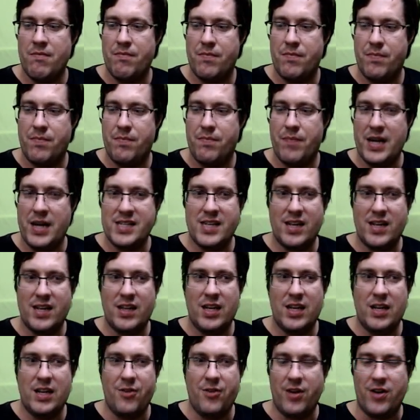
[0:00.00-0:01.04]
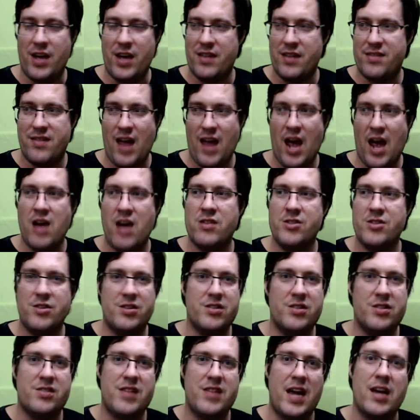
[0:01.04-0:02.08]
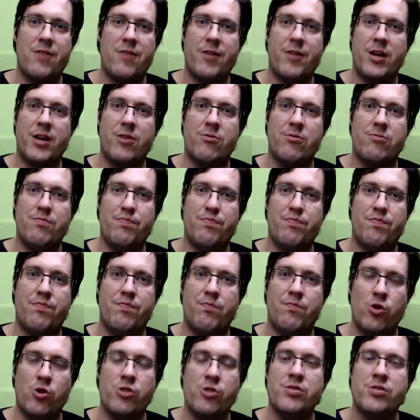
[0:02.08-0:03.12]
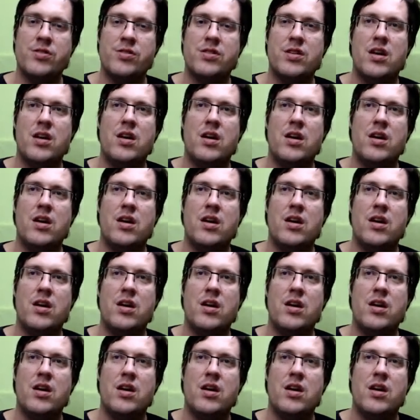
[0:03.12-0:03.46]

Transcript: Basically, if you get downed, you just take critical wounds.